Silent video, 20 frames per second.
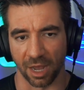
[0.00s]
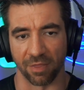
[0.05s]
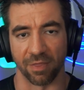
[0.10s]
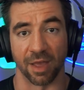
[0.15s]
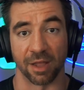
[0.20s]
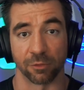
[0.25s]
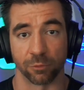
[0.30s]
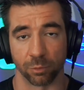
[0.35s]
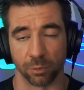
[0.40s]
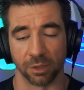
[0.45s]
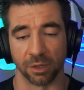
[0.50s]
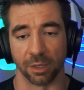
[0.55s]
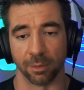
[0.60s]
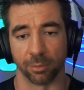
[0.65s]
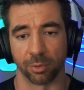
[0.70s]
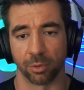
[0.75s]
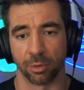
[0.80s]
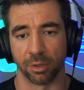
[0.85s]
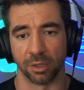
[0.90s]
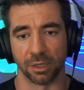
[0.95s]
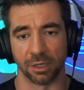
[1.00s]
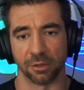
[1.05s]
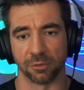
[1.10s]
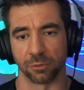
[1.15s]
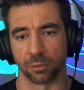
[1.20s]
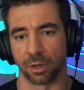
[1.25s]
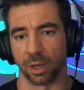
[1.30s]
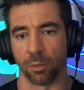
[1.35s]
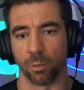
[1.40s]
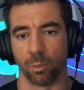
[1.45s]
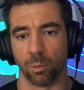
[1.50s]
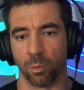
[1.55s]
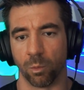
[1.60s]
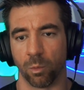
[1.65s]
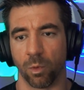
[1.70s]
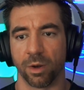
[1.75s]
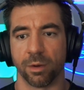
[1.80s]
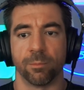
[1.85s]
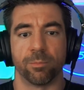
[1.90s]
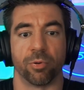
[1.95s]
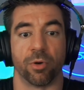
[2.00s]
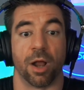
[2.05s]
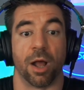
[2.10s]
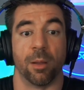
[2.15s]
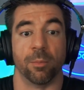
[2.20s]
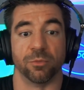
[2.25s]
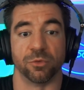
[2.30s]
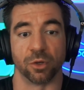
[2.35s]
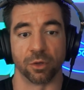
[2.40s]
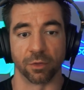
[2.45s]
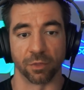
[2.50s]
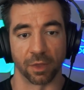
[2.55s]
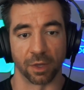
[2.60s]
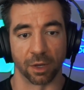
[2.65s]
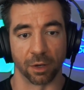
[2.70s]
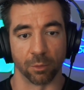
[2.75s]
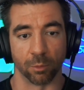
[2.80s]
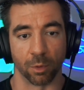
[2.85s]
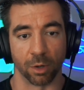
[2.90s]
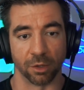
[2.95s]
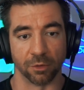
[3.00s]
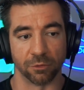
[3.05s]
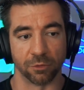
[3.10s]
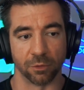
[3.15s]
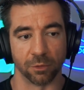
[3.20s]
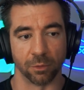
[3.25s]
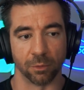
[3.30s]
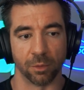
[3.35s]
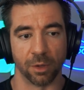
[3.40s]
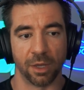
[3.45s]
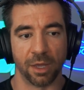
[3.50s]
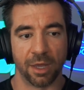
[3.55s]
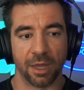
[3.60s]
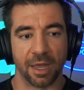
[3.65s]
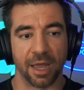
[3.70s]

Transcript: and that's really important is okay what problems are they going to run into